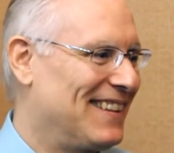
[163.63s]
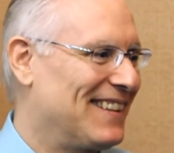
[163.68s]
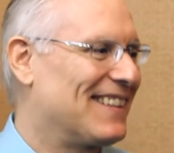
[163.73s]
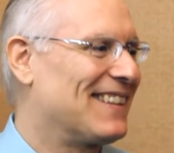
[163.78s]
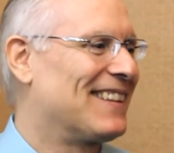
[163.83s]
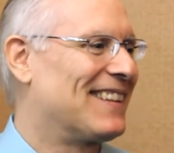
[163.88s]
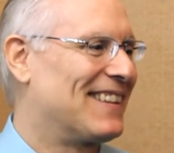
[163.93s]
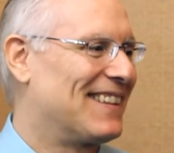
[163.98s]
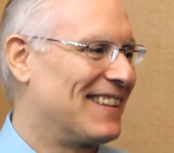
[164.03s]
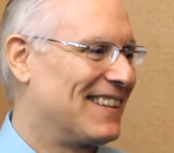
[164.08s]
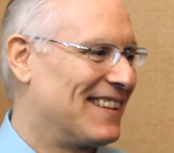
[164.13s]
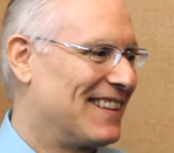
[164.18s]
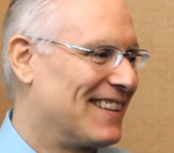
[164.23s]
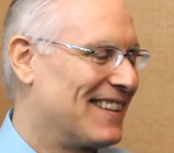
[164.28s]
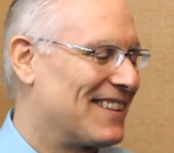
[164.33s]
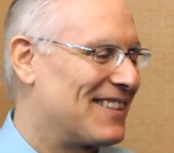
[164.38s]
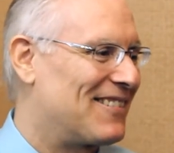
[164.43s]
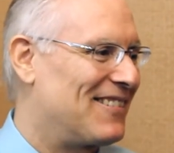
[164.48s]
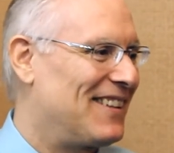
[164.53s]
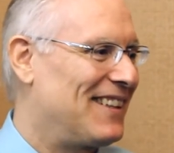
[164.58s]
Do you know?
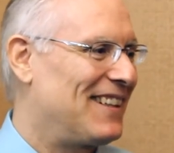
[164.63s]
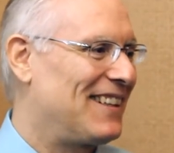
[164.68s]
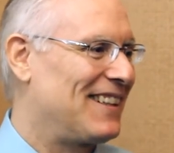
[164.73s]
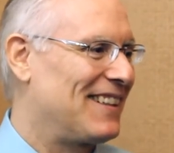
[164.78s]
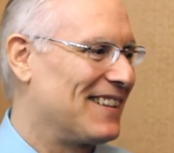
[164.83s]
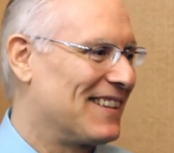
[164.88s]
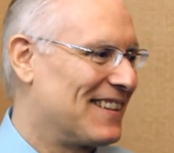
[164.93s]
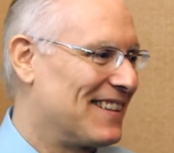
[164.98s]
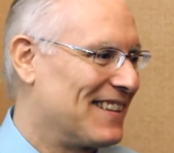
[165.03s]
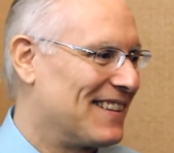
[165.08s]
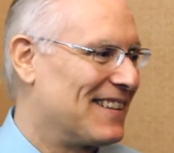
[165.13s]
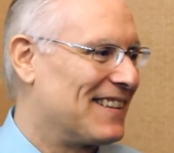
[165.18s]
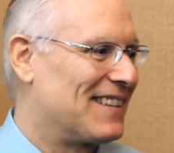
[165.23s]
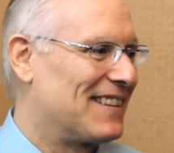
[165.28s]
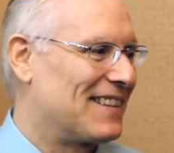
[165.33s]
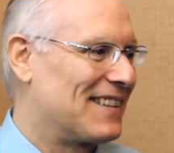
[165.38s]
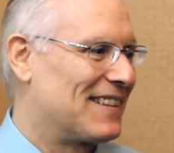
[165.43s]
Right. I